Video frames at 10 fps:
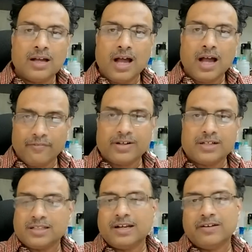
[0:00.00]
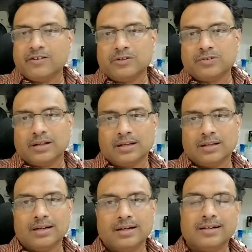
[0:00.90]
affects the individual
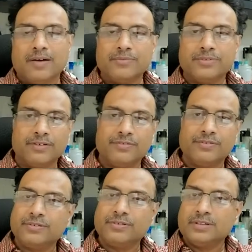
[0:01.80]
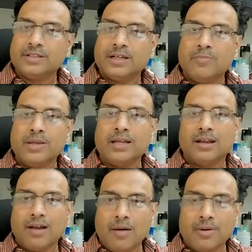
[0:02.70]
in terms of being a
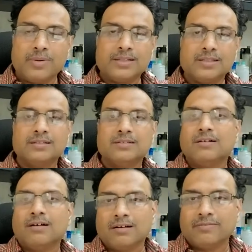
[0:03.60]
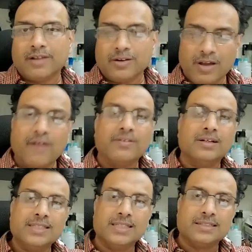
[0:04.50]
normal person or when you have the
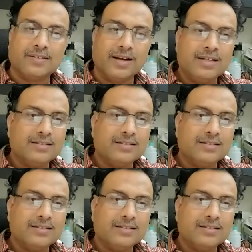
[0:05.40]
disease, right?